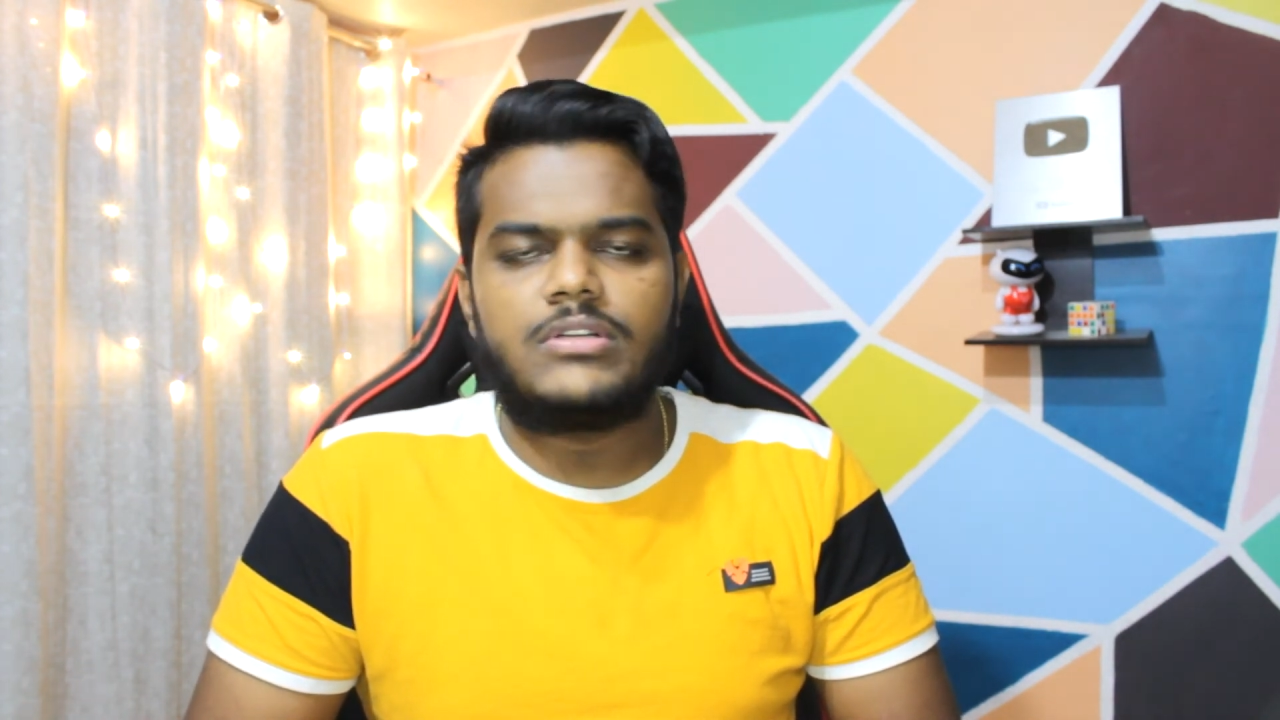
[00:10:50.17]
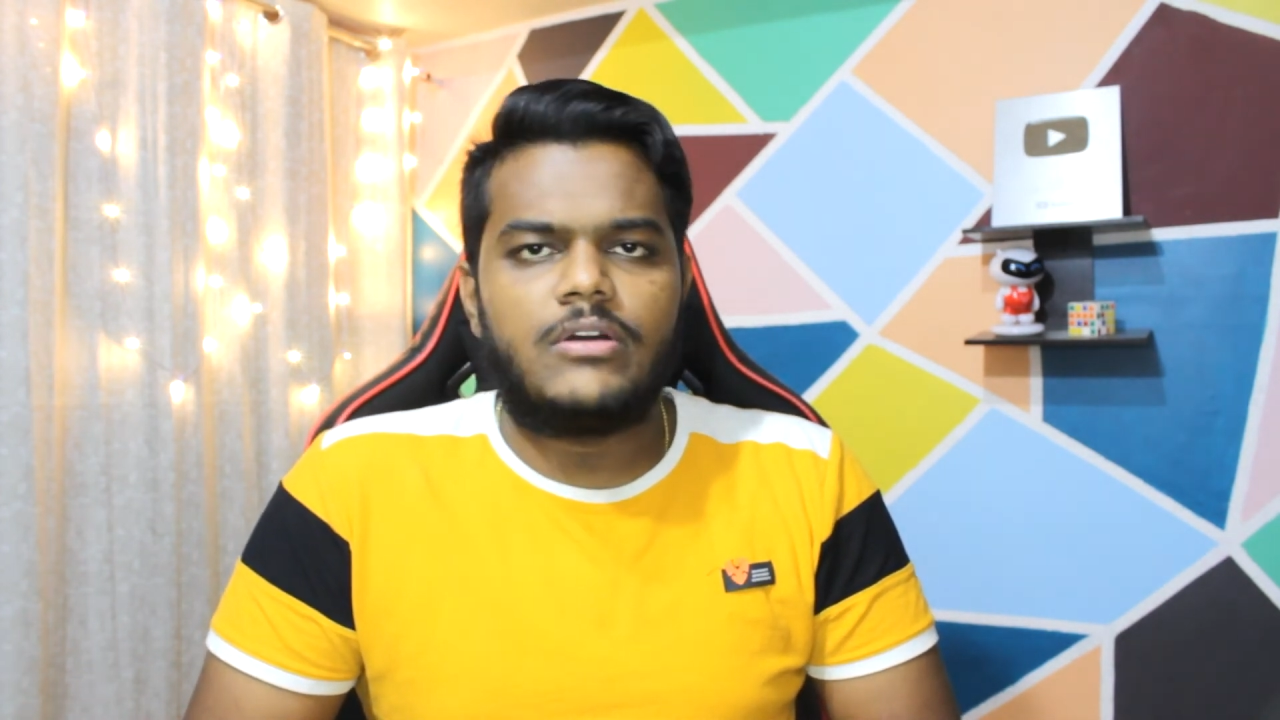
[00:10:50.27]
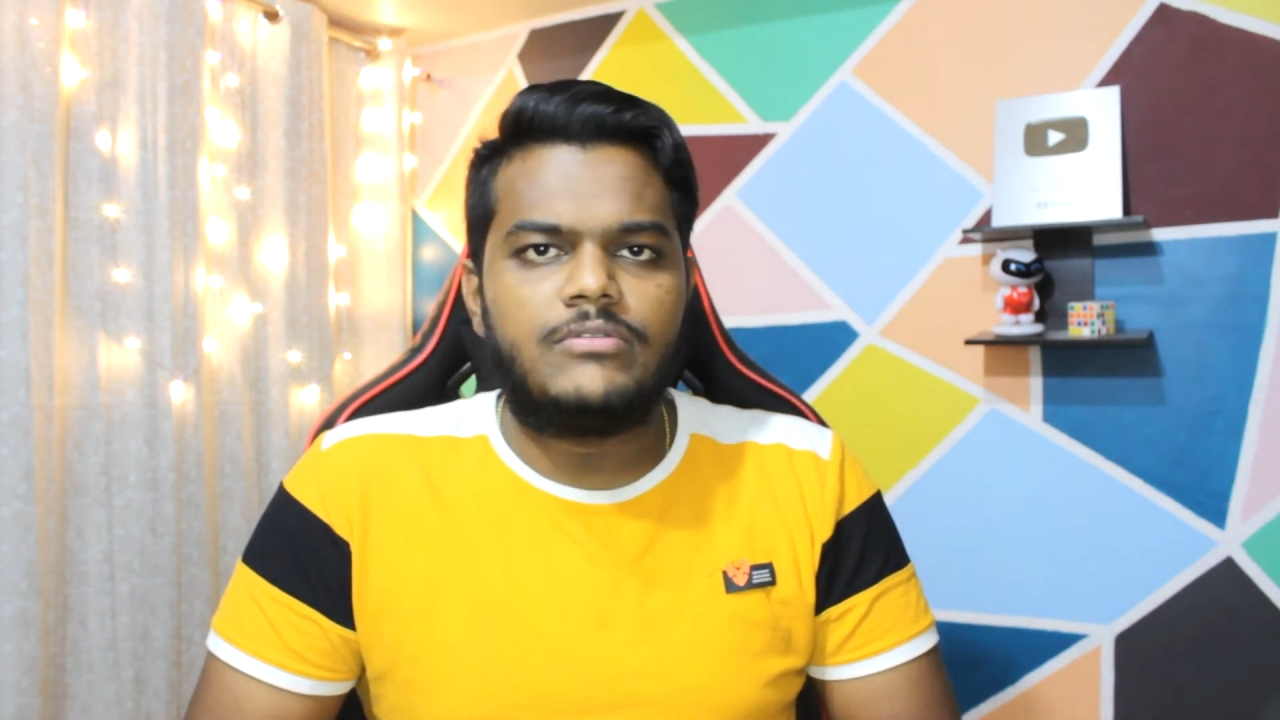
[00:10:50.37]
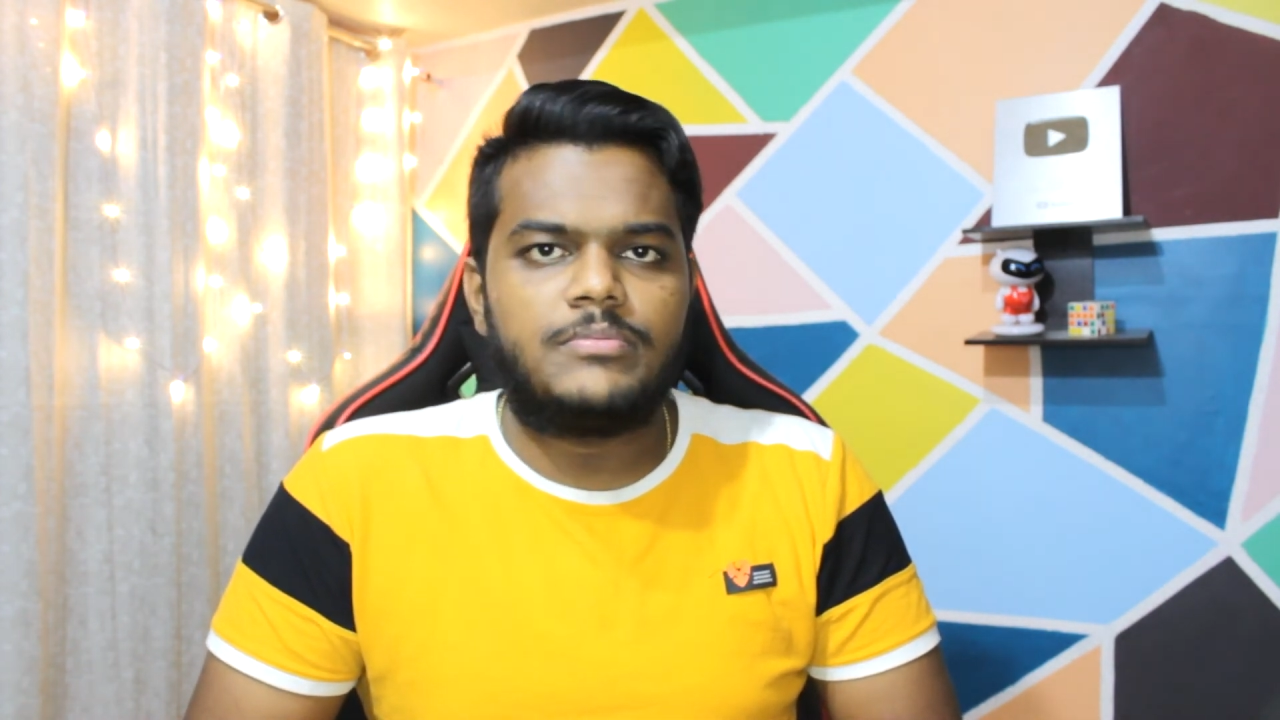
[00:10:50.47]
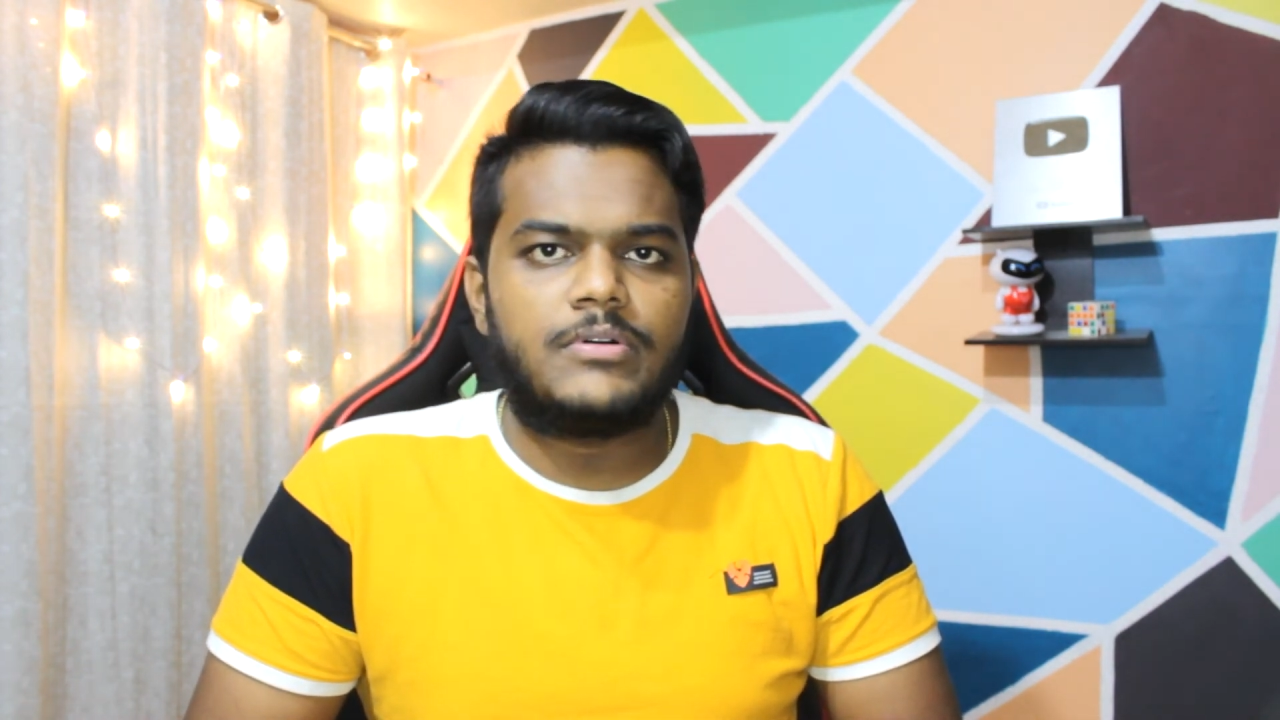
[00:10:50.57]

loved